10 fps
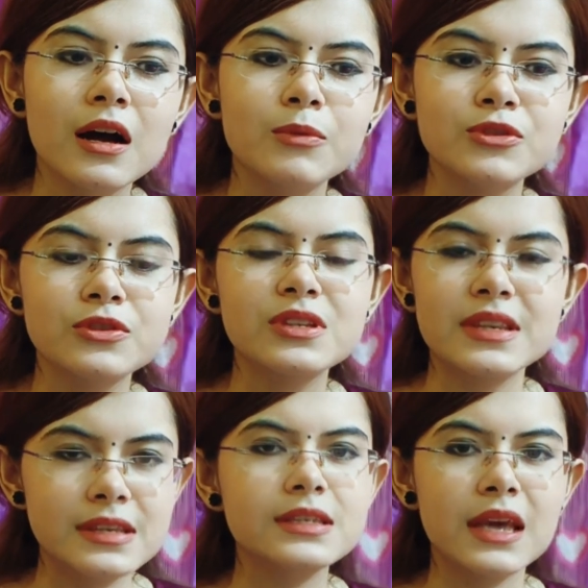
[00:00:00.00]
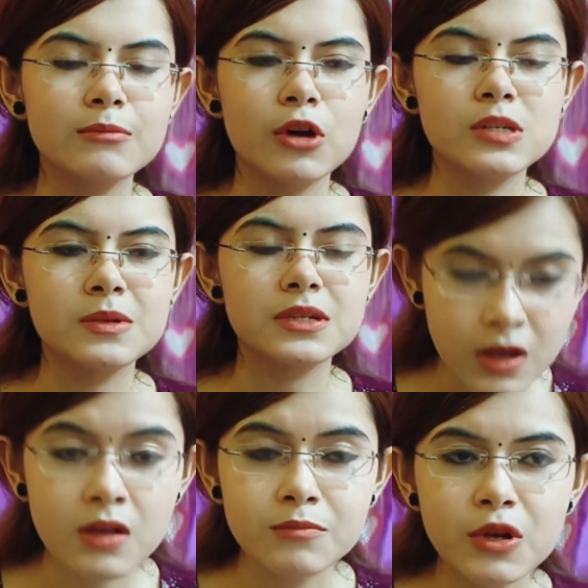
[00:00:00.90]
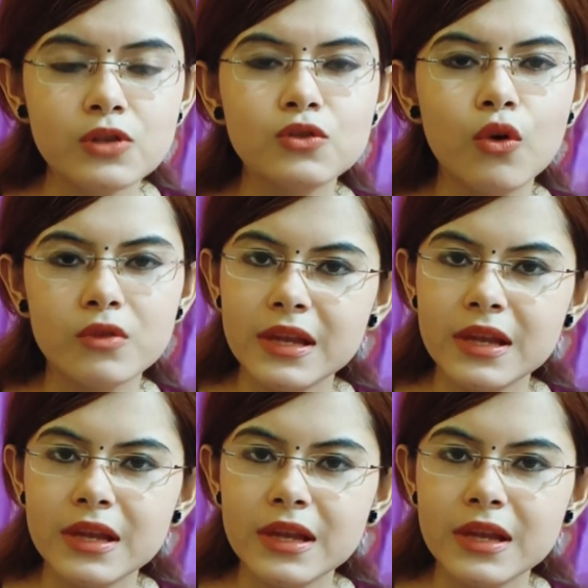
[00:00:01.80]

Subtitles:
which is a scheme hospital, because over